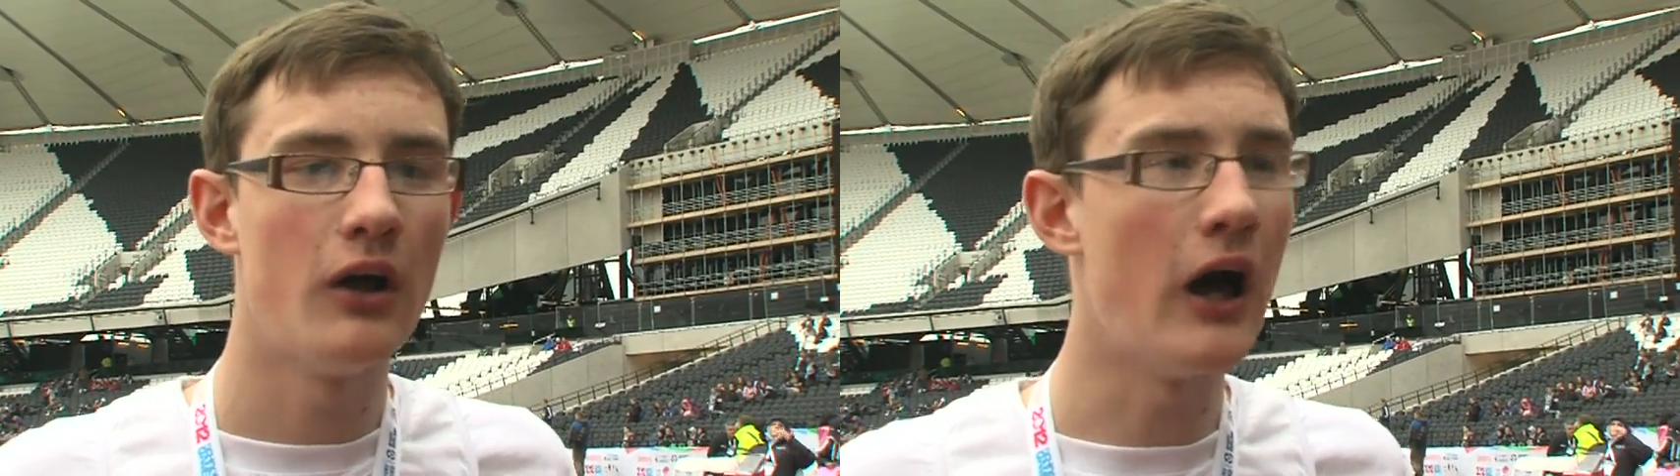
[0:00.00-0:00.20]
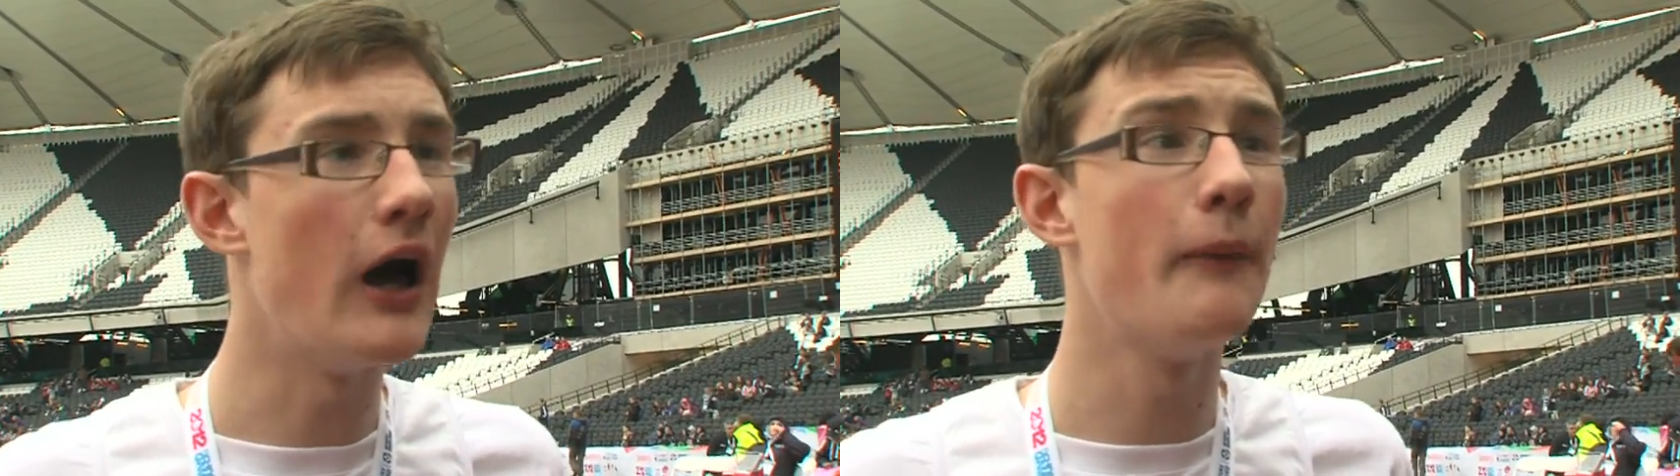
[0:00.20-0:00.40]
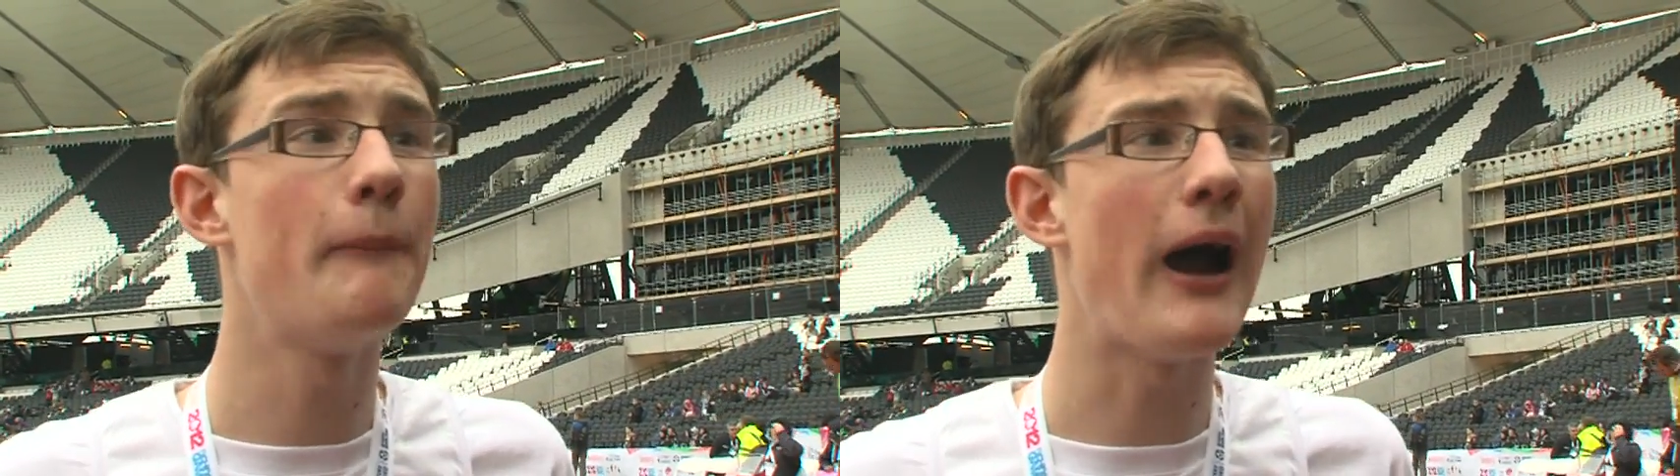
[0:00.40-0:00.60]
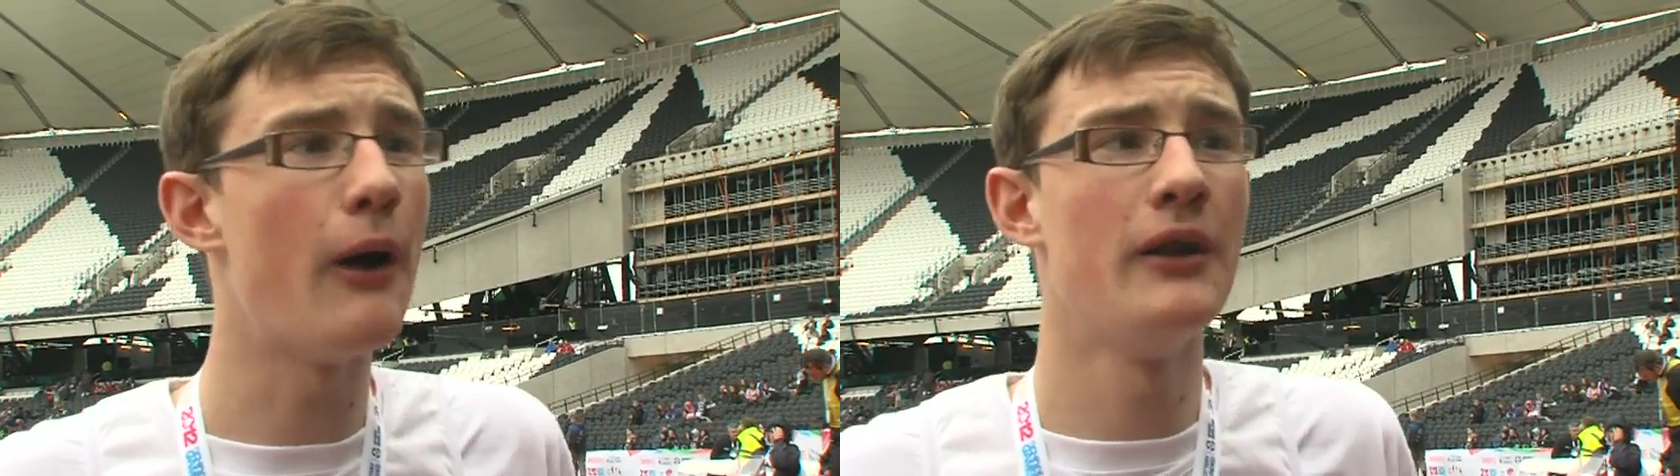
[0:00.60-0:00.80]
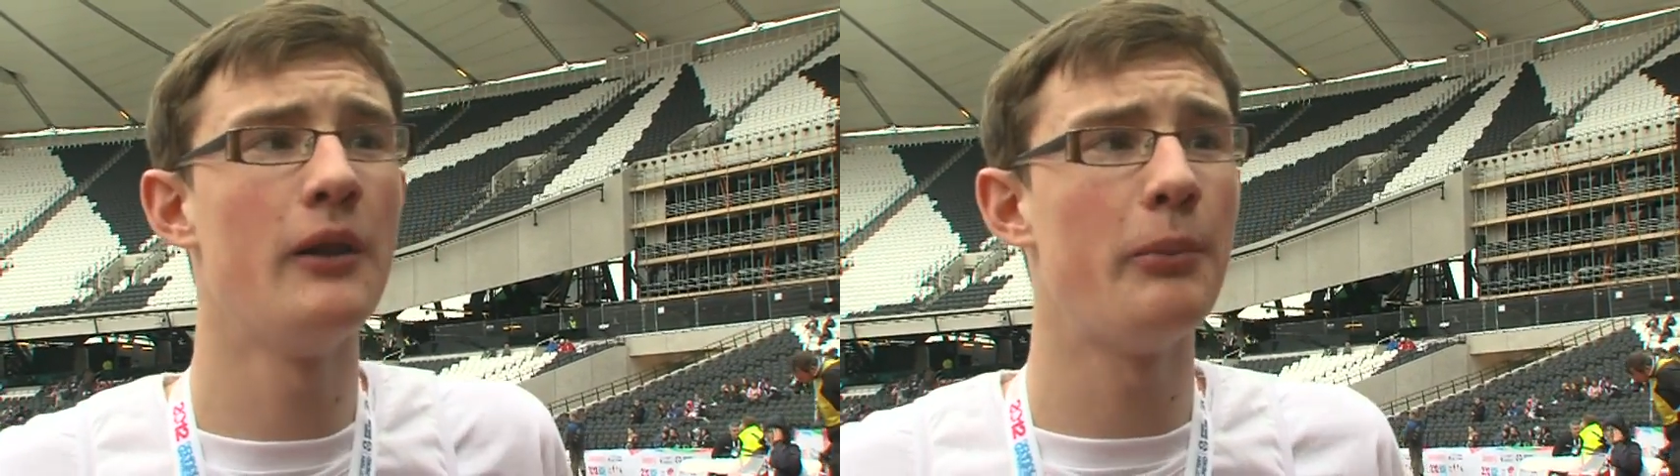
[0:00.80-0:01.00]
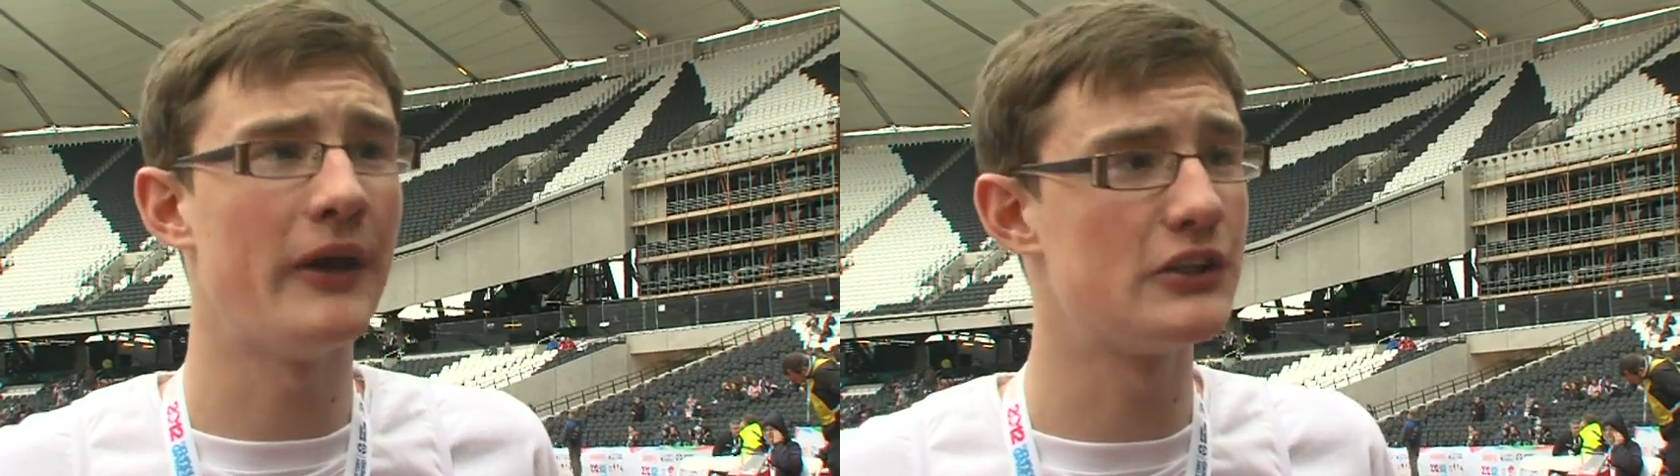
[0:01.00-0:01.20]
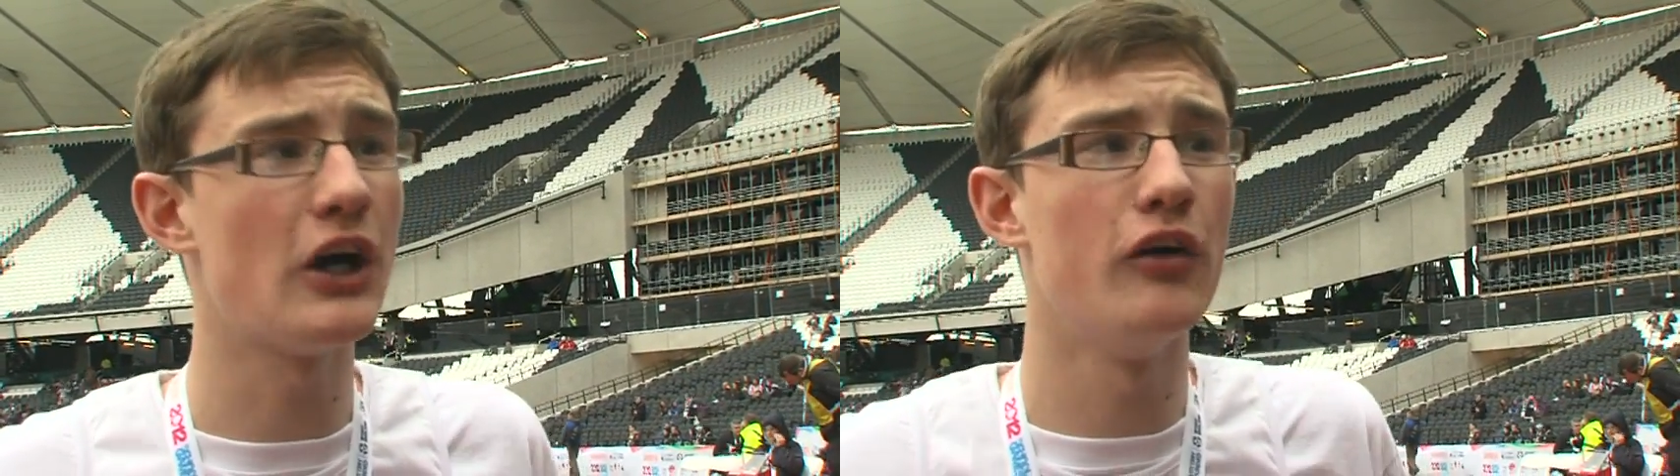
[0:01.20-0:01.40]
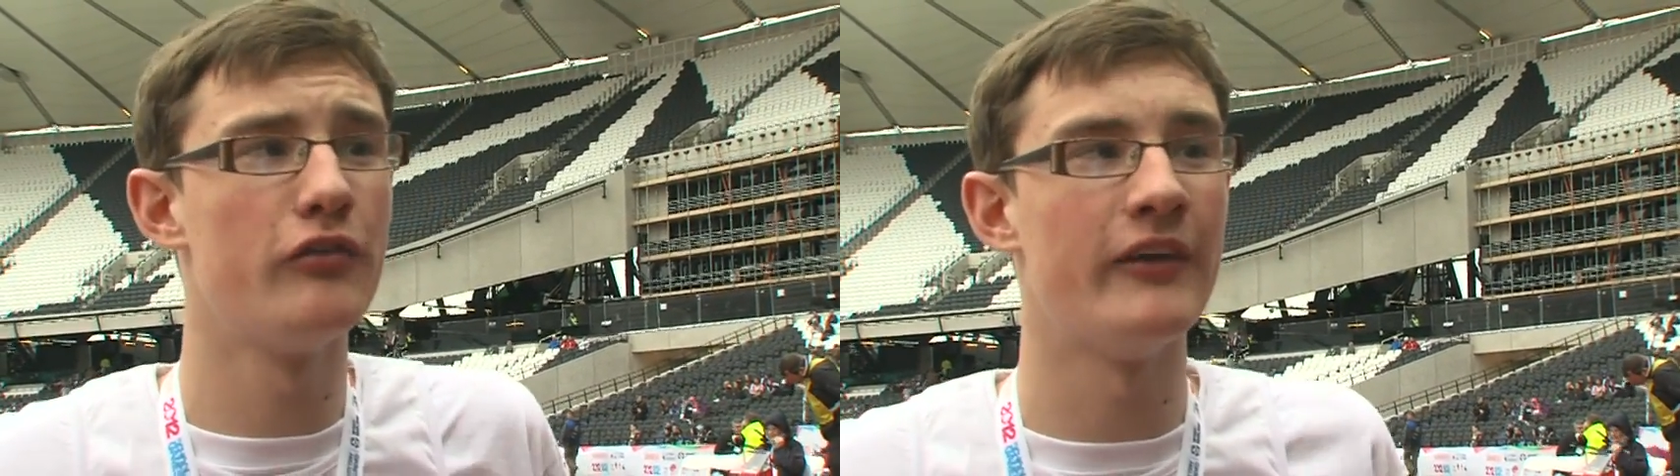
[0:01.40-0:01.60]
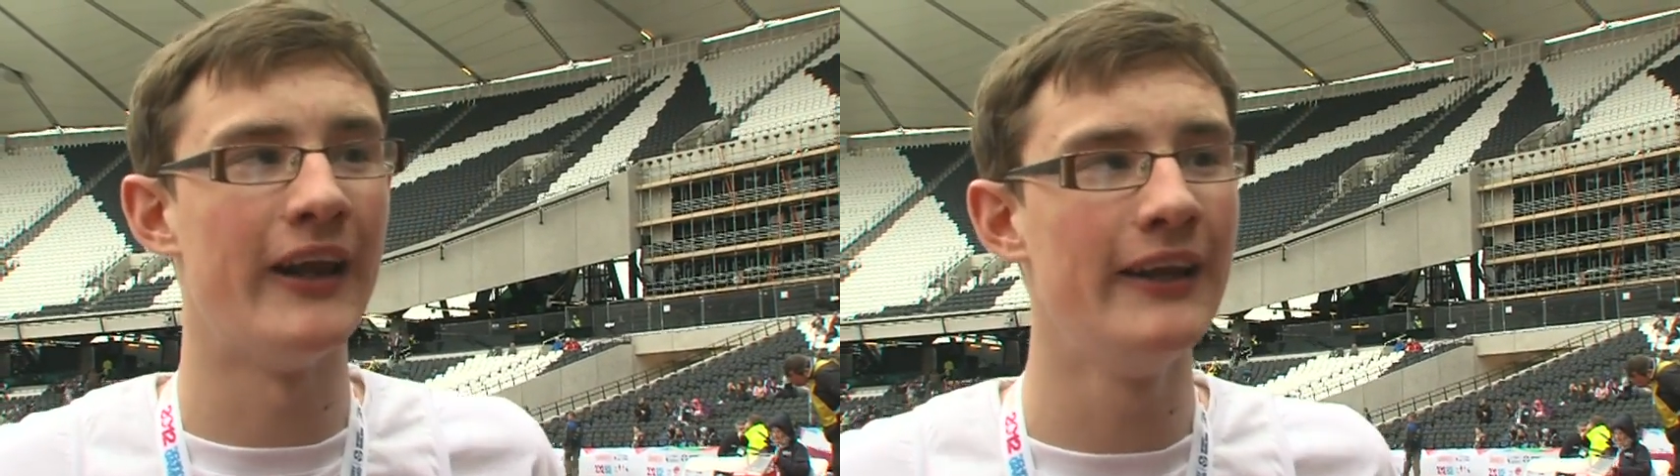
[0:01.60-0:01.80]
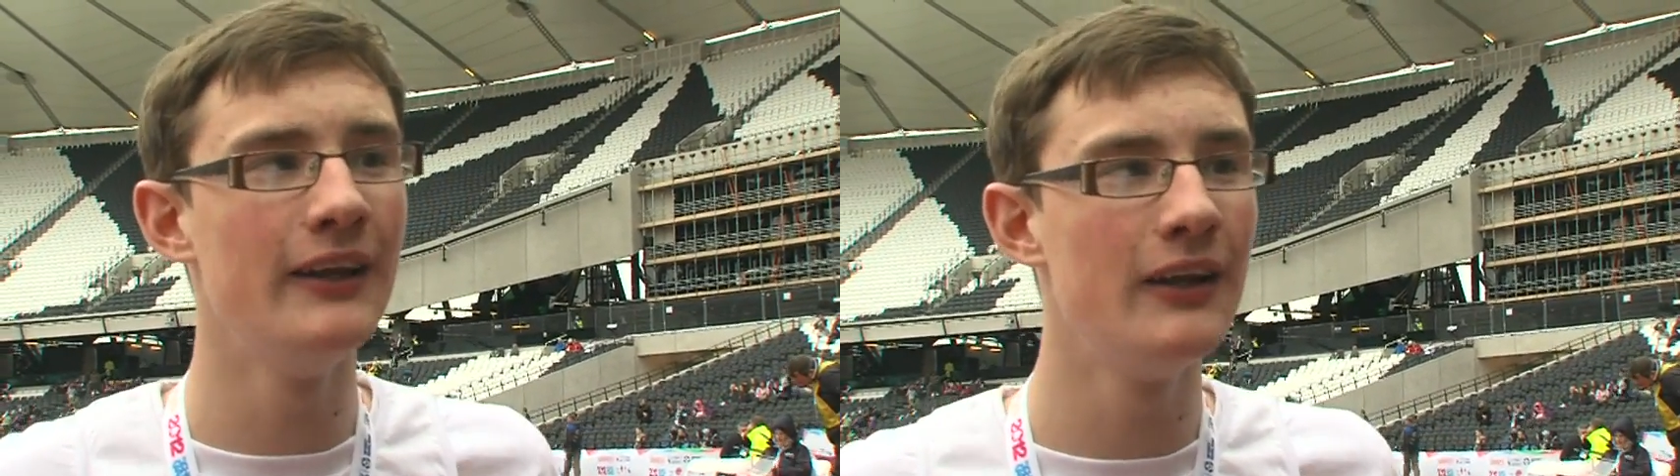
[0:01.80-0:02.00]
uh, Paralympics
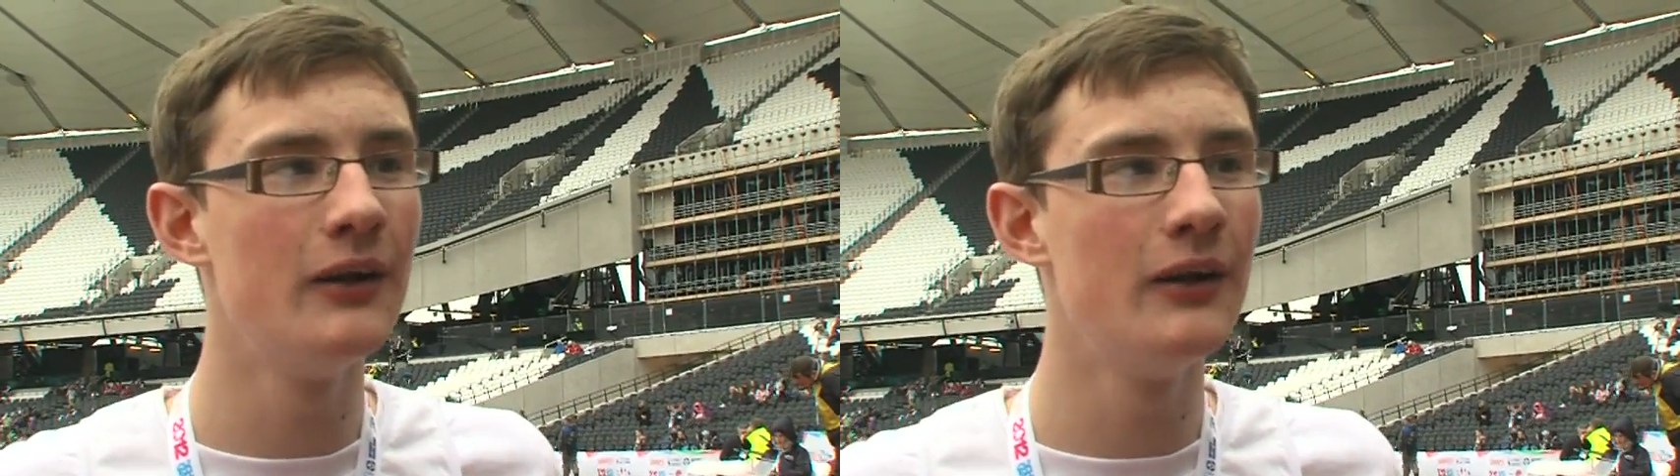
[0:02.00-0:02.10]
hopefully,